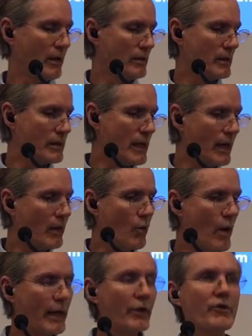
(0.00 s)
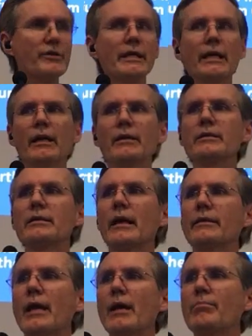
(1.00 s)
to take away your sins
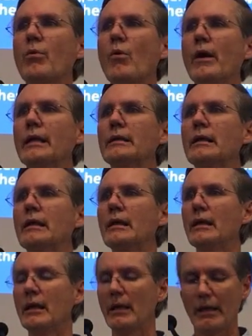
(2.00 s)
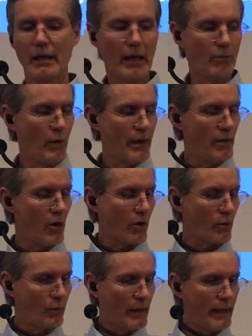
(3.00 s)
at that point. And we
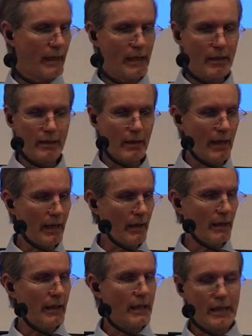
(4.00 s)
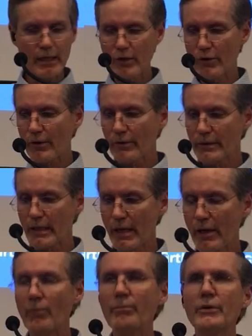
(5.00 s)
are ready and eager to
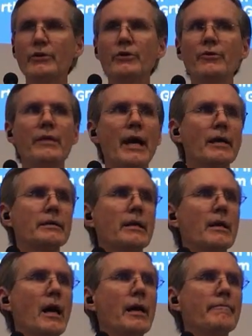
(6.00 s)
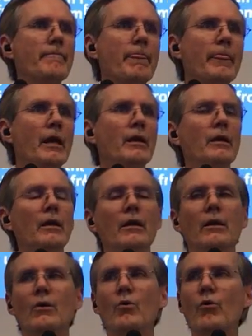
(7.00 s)
help you do that tonight.
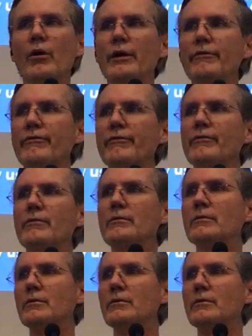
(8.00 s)
Or if